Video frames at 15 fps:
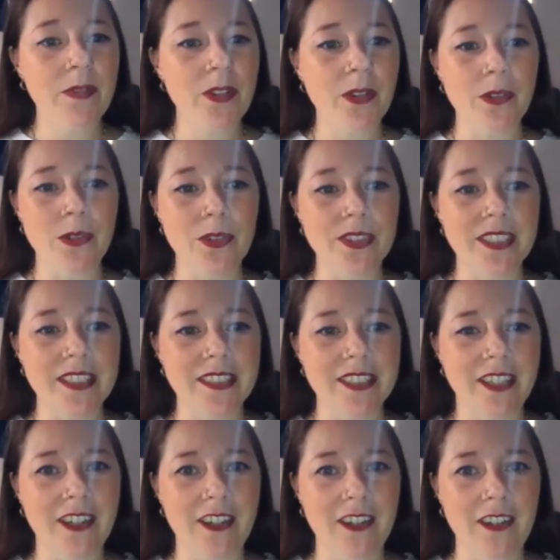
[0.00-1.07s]
the courses
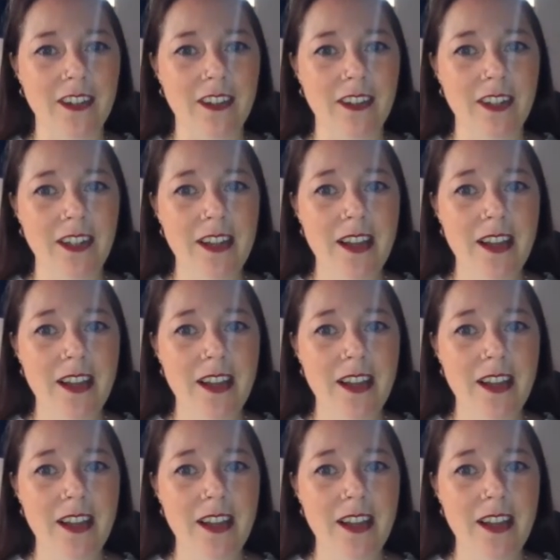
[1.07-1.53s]
are